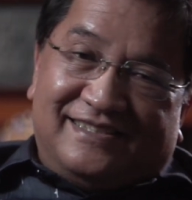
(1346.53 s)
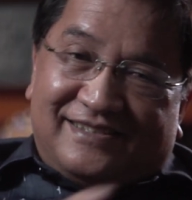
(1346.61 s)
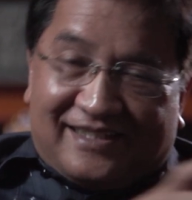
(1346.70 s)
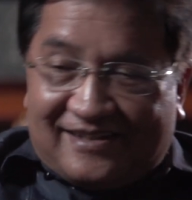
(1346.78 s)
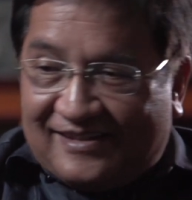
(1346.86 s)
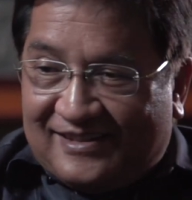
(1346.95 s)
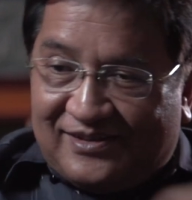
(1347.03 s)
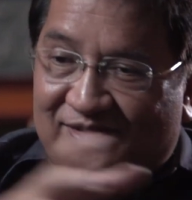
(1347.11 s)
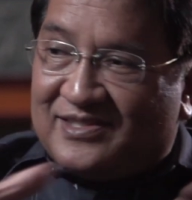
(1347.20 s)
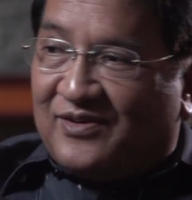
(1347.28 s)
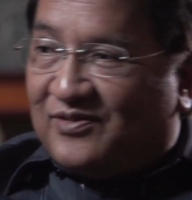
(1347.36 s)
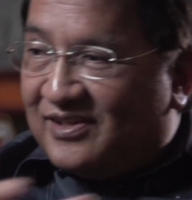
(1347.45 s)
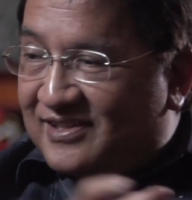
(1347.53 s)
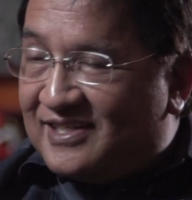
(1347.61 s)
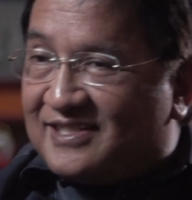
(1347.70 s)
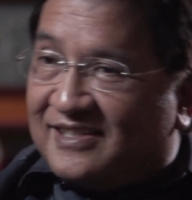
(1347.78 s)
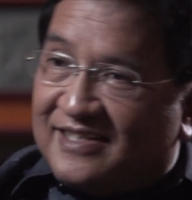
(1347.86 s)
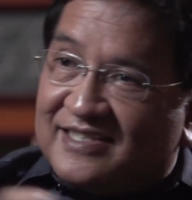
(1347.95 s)
attending to several
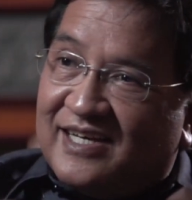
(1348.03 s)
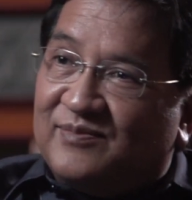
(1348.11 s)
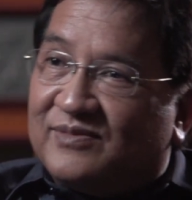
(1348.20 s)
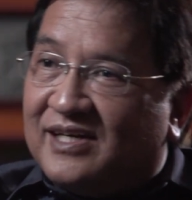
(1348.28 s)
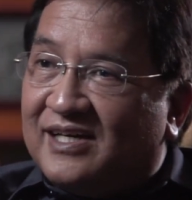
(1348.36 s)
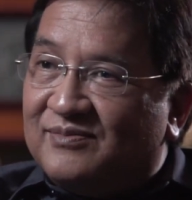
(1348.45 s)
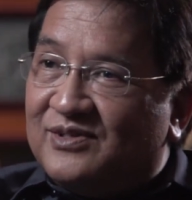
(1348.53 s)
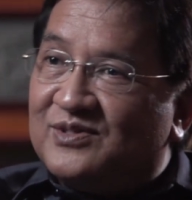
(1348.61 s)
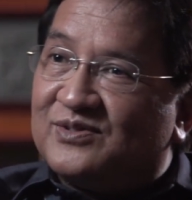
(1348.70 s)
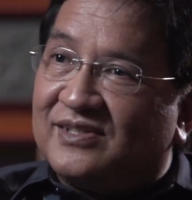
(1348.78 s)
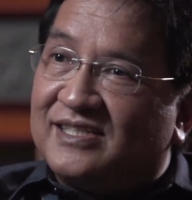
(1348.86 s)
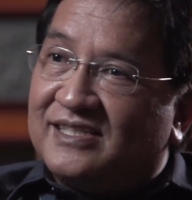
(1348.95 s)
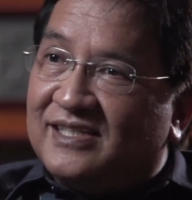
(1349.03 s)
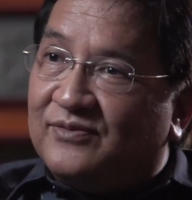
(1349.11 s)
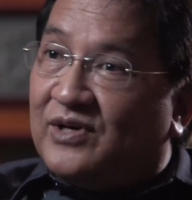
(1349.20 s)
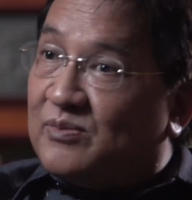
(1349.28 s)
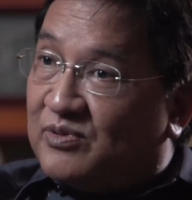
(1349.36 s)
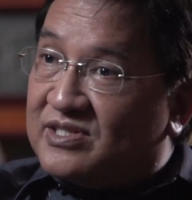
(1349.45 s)
things at the same time, usually
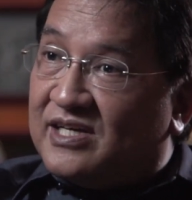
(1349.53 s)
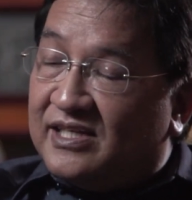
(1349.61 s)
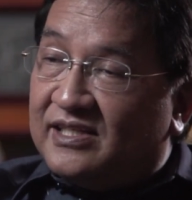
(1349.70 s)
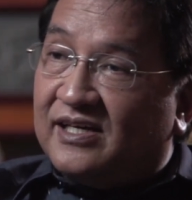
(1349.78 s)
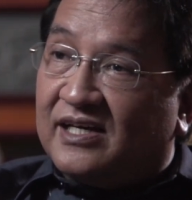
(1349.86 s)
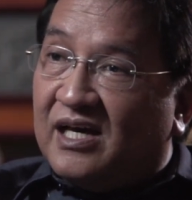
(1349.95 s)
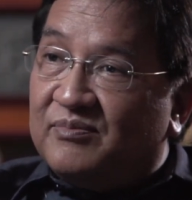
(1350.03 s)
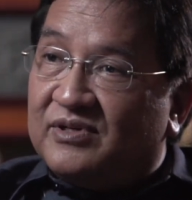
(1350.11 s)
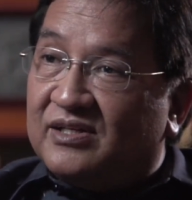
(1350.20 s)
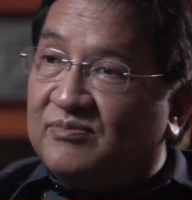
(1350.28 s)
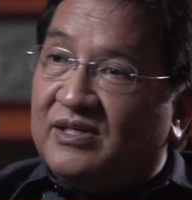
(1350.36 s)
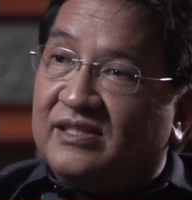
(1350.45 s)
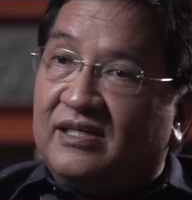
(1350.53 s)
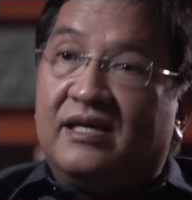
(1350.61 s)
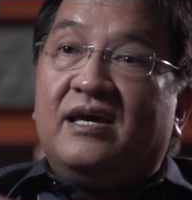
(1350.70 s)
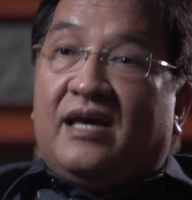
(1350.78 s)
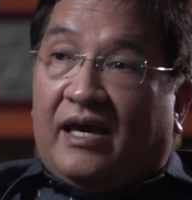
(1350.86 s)
while presiding a cabinet meeting,